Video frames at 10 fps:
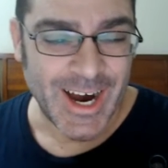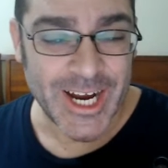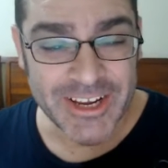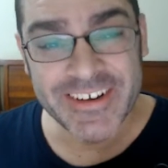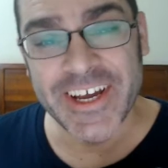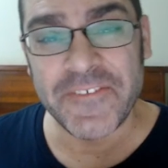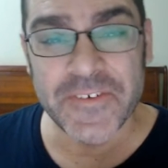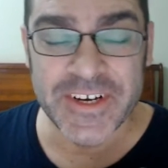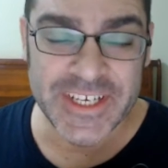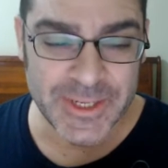Are you enough
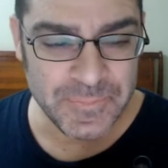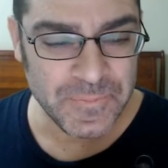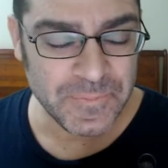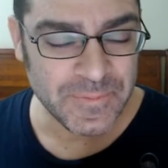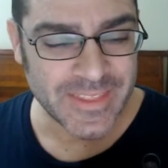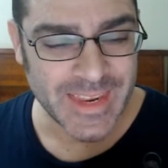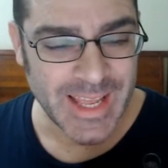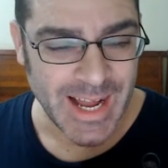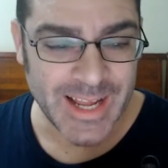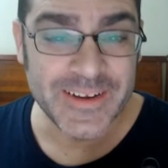for him?
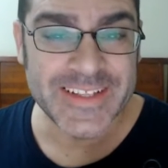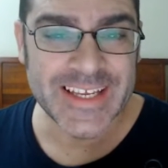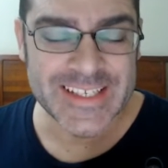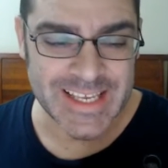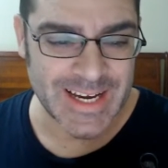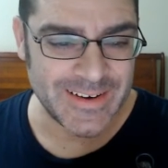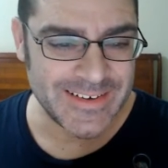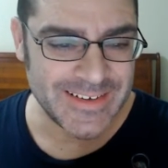I don't think so.